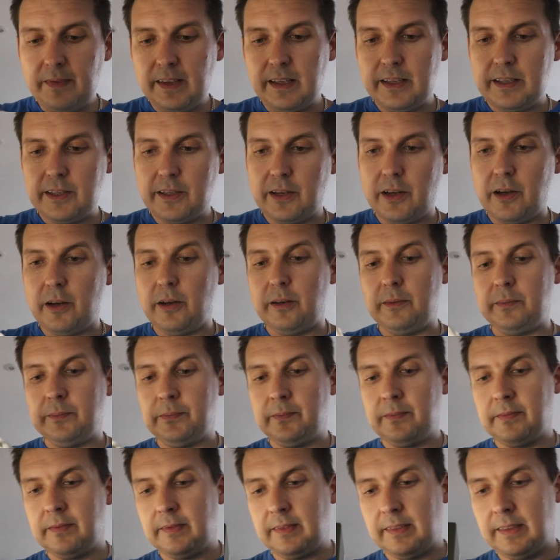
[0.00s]
So
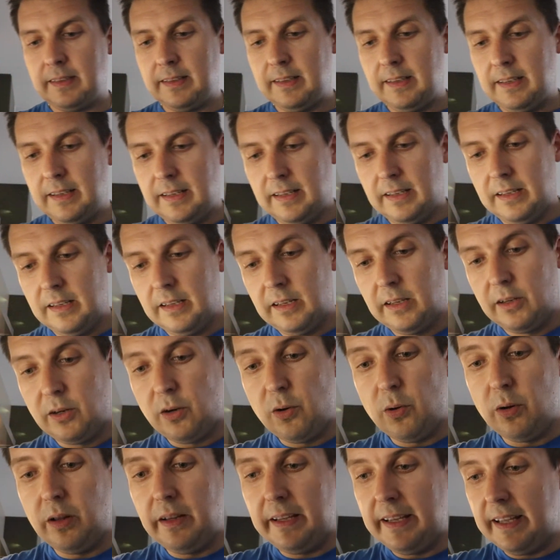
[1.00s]

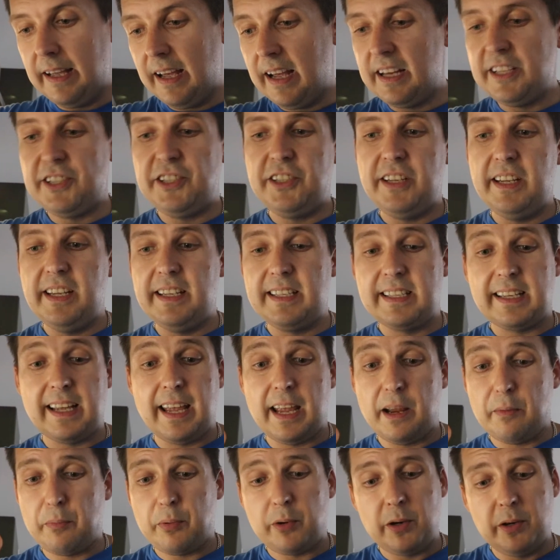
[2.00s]
Call it a
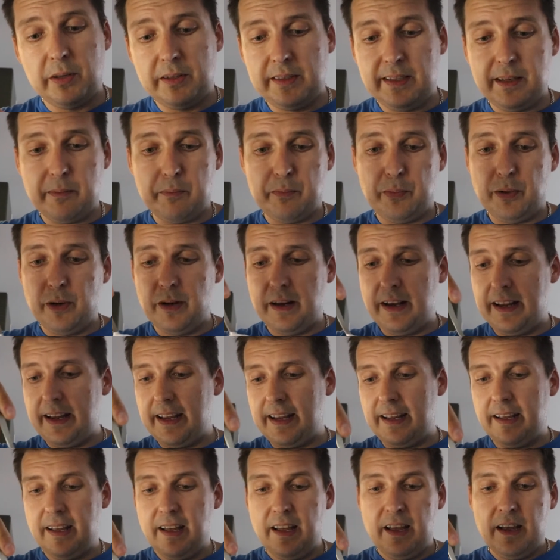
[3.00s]
cheesecake protein
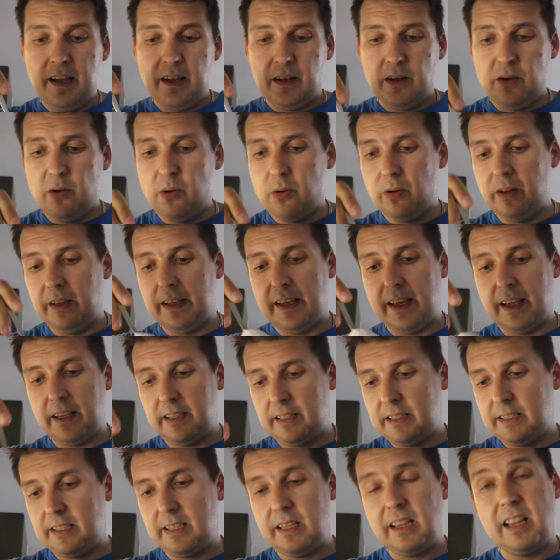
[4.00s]
pudding, call it a
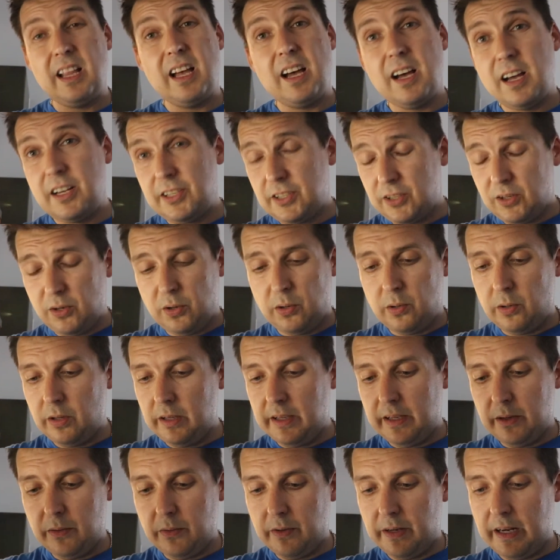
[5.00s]
sludge, call
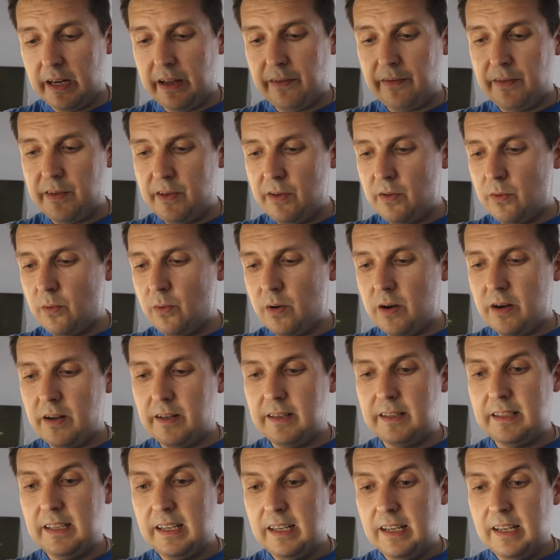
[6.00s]
it whatever you
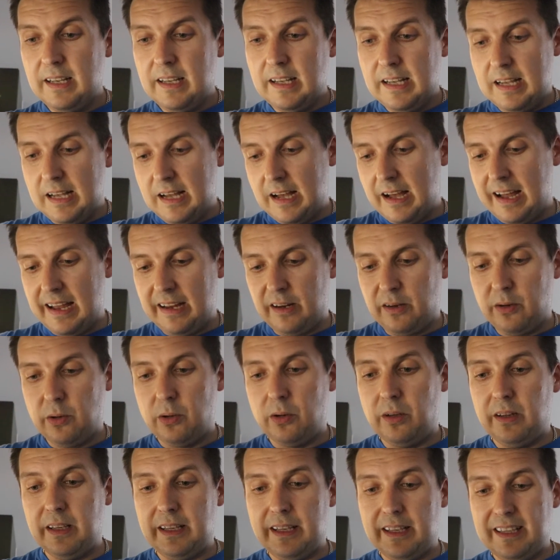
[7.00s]
want. I
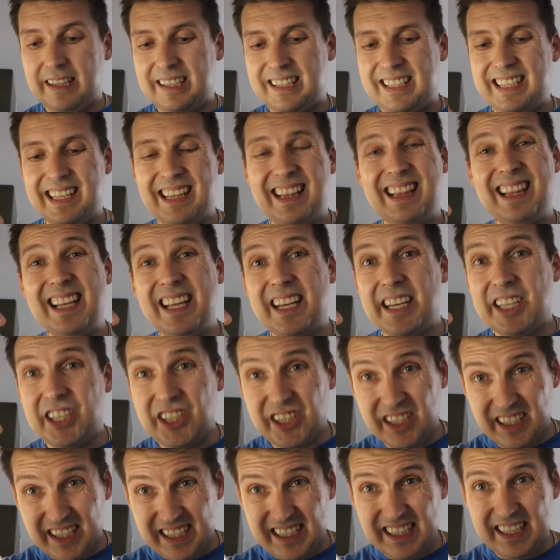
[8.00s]
call it
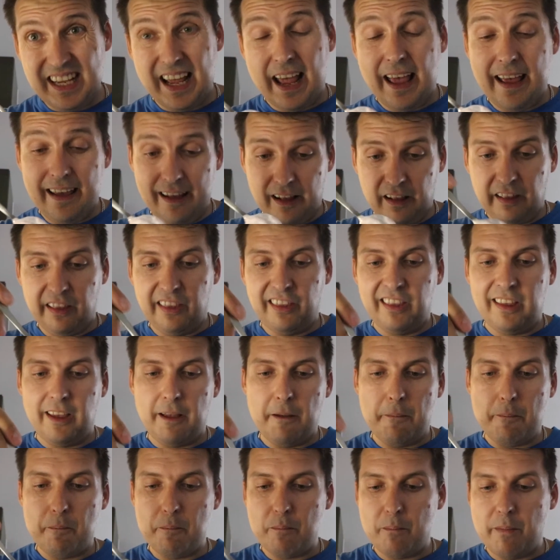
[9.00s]
delicious,
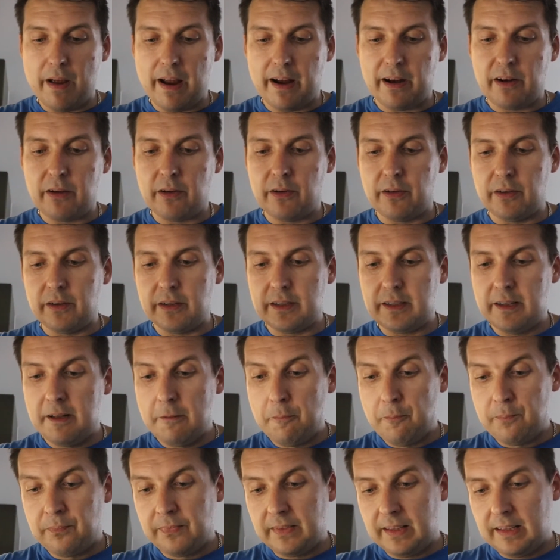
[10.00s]
healthy macros.
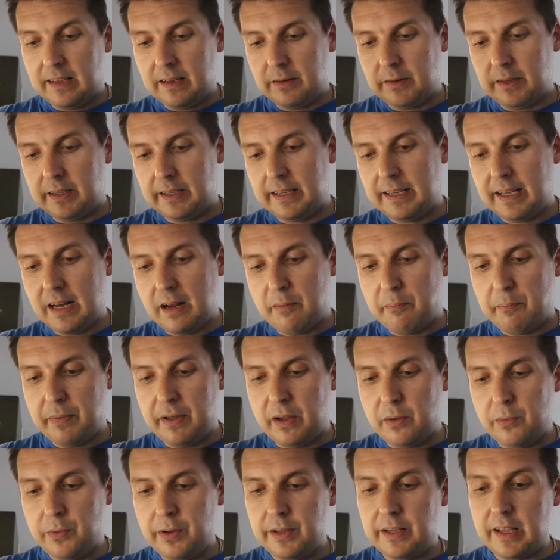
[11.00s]
I'm gonna get a
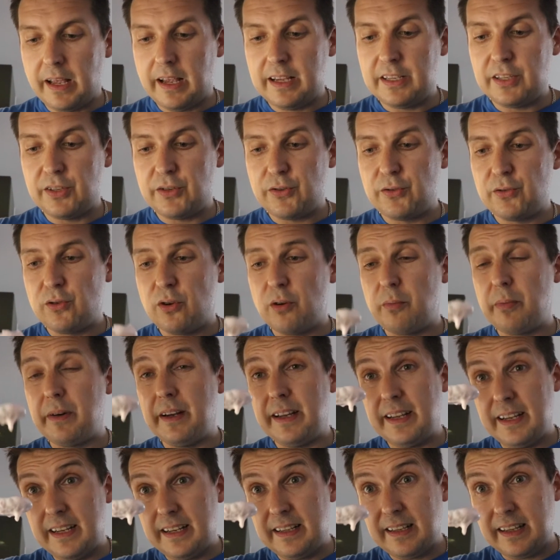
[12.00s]
bit with a
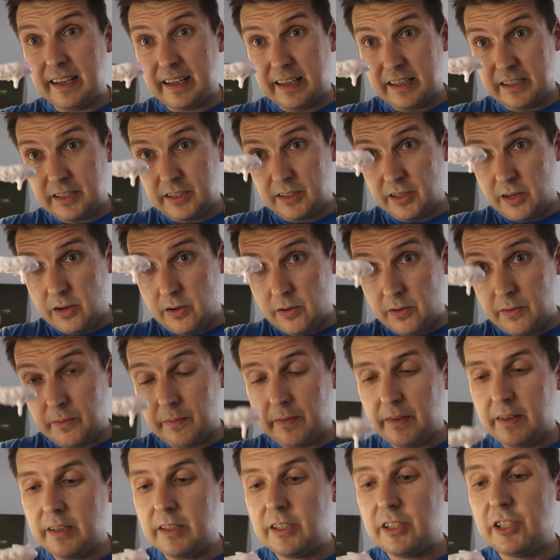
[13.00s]
strawberry in, so
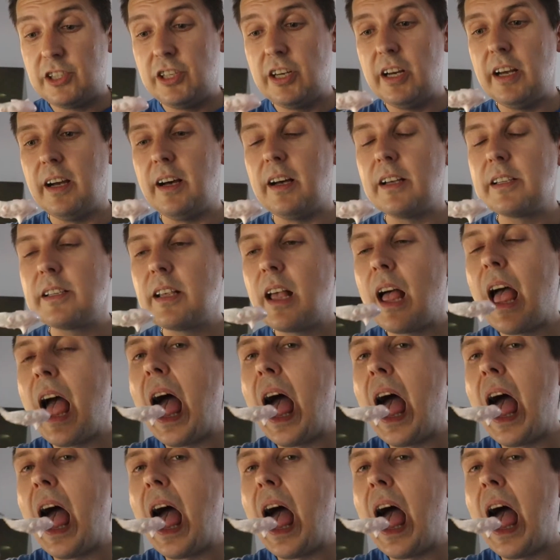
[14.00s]
cheers.